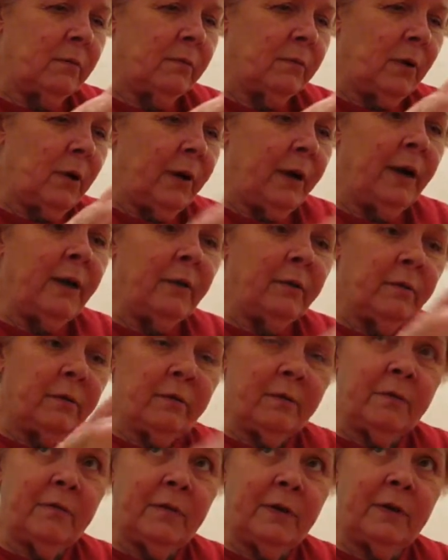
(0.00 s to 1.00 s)
our
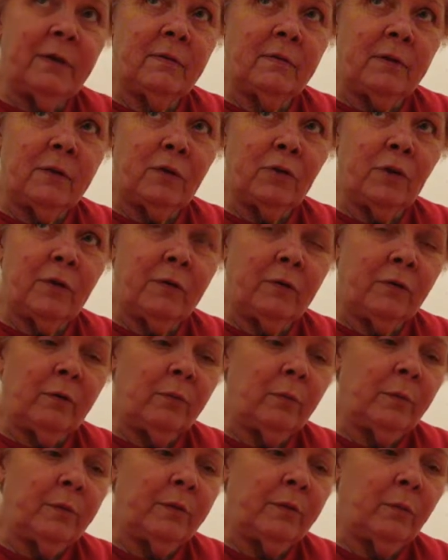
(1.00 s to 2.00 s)
houses faced each other,
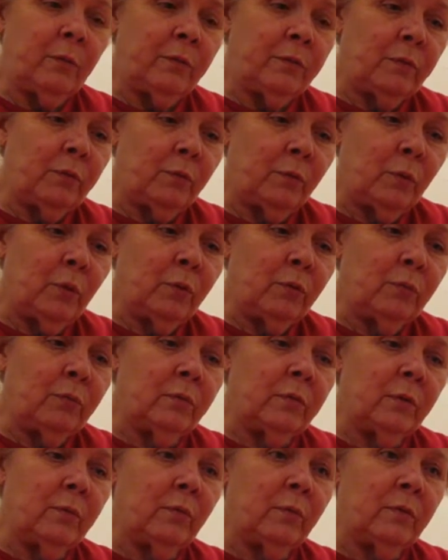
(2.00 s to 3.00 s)
but there was a road
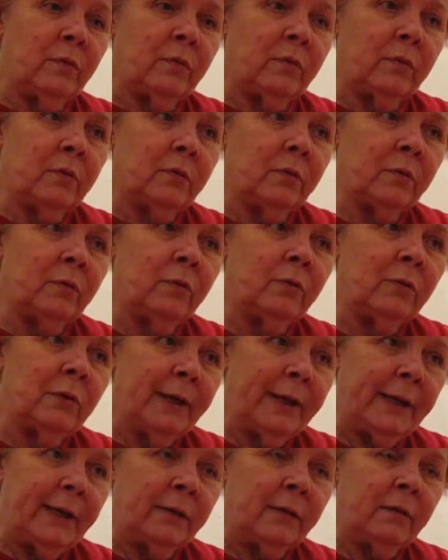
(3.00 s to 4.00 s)
that was 2
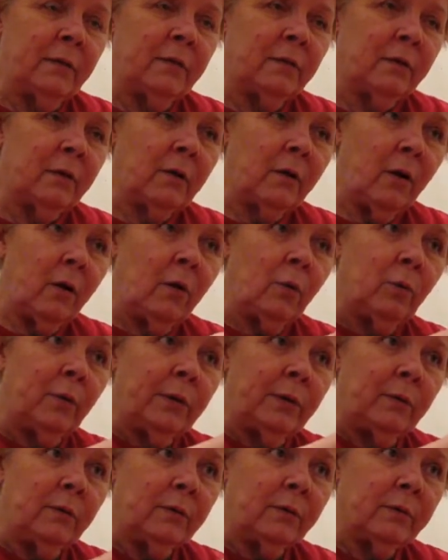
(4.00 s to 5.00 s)
lanes that all
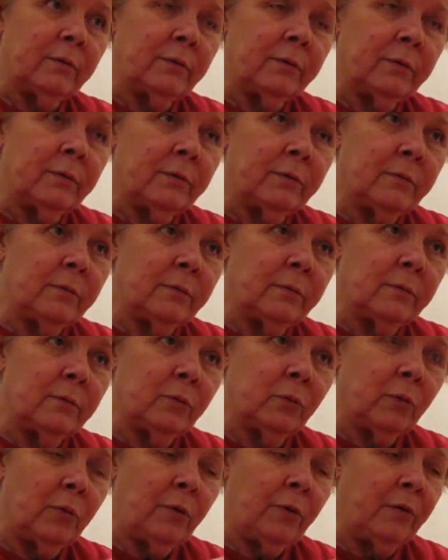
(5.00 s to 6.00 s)
went
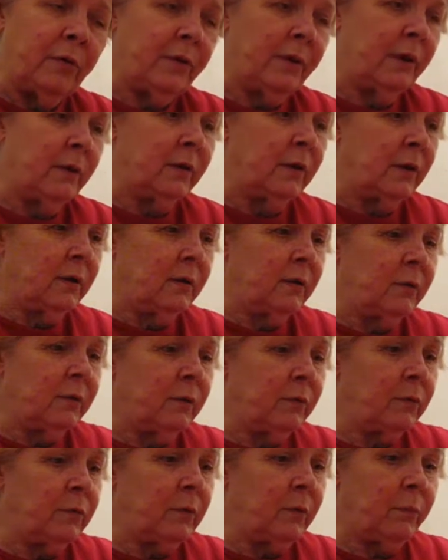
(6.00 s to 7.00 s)
north, and then
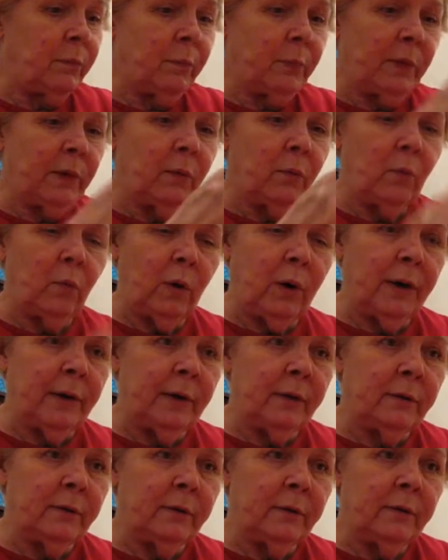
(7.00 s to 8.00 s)
there was a big
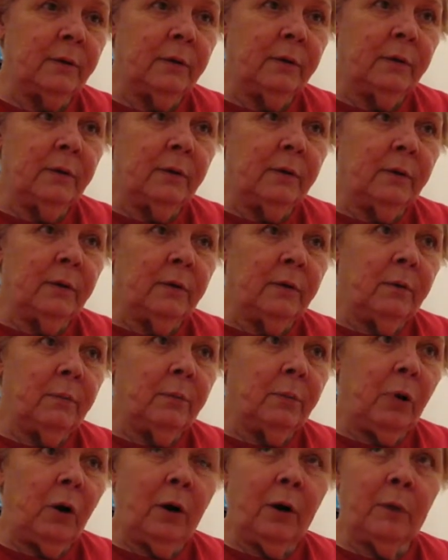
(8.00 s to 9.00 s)
wide
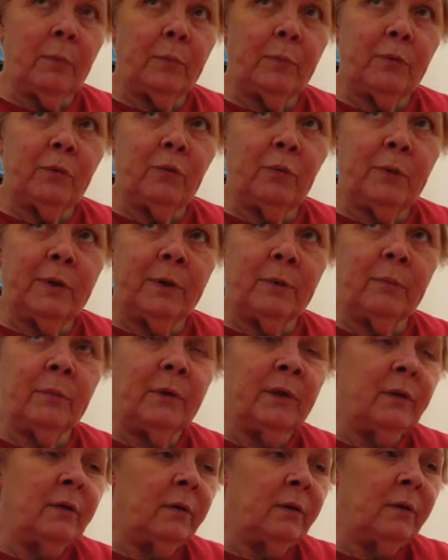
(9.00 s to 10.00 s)
park between them,
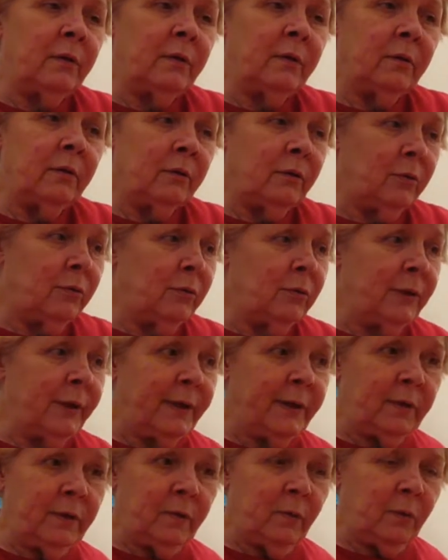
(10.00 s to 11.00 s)
and then 2
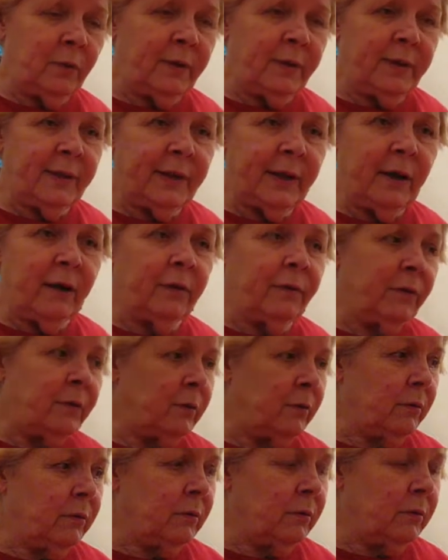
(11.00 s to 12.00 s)
lanes that went south,
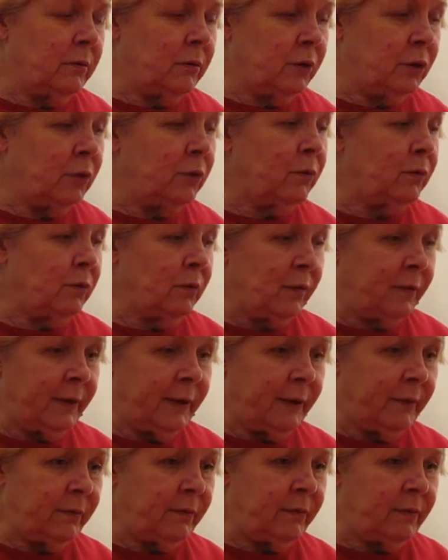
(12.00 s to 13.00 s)
and she was on
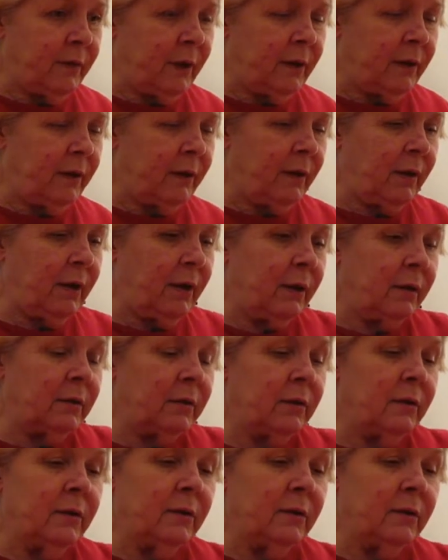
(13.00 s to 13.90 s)
the other side of that.